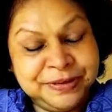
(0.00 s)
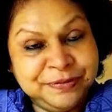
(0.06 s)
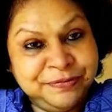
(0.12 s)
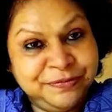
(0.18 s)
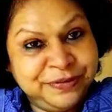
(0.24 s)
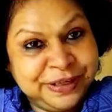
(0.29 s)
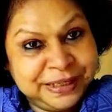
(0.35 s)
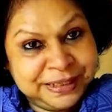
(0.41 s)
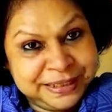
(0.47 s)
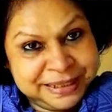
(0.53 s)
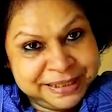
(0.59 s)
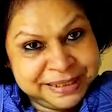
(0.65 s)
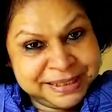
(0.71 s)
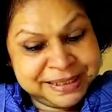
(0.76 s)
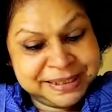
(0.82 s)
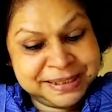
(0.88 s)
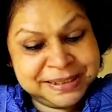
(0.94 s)
From where
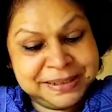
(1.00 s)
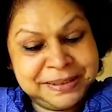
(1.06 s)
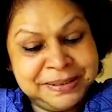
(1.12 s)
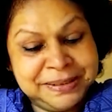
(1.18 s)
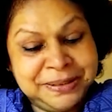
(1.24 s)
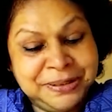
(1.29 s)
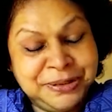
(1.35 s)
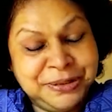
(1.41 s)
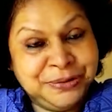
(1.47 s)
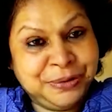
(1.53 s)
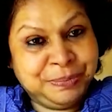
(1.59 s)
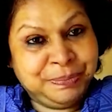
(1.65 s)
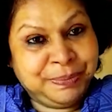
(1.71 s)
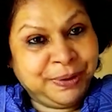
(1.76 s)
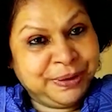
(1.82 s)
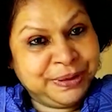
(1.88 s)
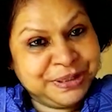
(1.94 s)
does
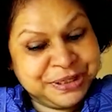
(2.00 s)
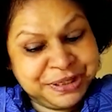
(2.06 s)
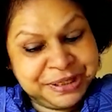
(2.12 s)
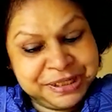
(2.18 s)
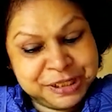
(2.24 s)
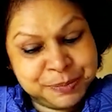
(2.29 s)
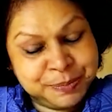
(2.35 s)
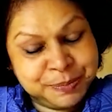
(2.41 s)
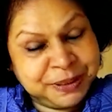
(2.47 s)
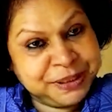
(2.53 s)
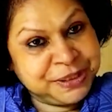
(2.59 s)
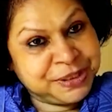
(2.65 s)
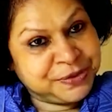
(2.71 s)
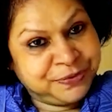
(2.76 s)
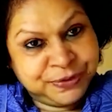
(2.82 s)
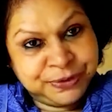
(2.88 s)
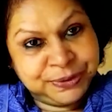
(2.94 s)
your poetry
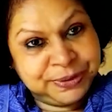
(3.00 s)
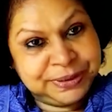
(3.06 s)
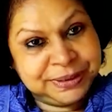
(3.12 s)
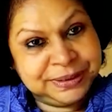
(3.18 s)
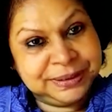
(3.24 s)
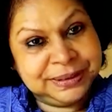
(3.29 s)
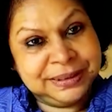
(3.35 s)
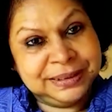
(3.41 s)
springs forth?